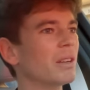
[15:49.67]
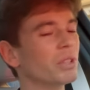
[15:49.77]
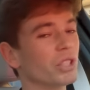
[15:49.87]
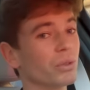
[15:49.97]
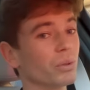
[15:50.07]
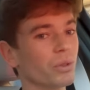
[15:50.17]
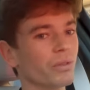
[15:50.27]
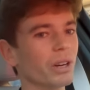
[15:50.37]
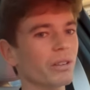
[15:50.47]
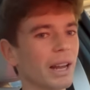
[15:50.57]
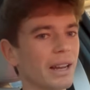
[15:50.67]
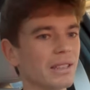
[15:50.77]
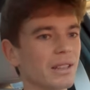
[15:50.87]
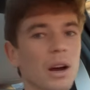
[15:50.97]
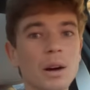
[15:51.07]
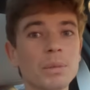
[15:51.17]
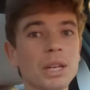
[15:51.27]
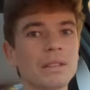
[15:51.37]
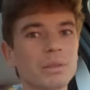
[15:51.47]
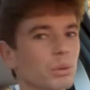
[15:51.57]
which is also very relaxing
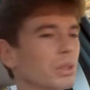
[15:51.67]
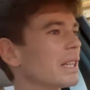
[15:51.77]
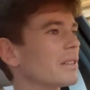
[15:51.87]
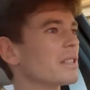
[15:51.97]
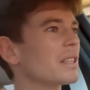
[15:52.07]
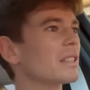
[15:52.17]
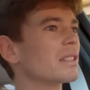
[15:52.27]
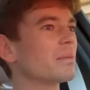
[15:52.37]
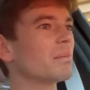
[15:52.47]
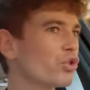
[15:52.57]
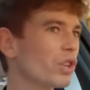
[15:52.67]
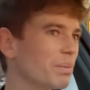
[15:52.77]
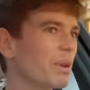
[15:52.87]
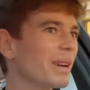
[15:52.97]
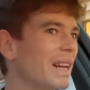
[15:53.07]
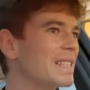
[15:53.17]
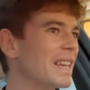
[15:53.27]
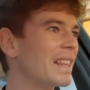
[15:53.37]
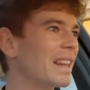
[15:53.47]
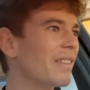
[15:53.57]
unbelievable sound system trust me when i
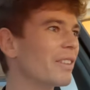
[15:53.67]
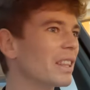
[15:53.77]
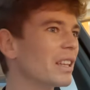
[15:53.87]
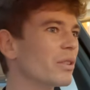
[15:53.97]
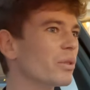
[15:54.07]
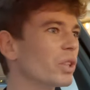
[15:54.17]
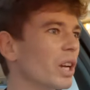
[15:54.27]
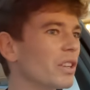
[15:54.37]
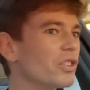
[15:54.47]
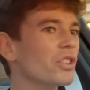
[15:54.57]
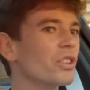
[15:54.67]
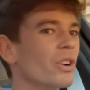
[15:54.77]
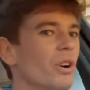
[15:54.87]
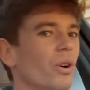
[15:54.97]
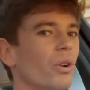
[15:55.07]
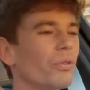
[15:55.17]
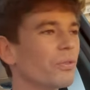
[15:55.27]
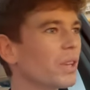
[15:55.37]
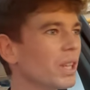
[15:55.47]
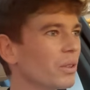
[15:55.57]
say that everything you touch or
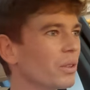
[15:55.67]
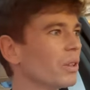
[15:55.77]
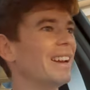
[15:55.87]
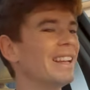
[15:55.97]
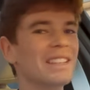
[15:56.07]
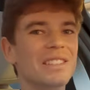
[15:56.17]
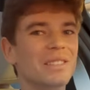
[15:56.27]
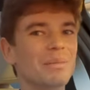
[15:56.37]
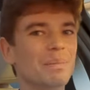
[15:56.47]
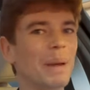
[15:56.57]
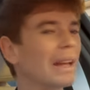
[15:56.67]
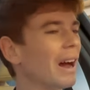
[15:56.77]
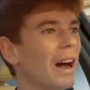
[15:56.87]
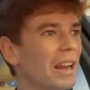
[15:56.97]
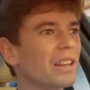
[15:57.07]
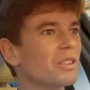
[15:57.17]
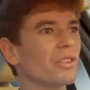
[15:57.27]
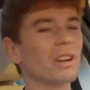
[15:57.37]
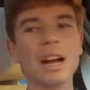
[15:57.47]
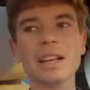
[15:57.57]
feel is higher,
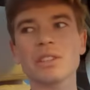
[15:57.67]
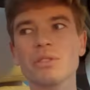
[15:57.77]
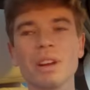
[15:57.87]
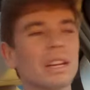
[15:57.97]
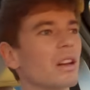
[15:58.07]
highest grade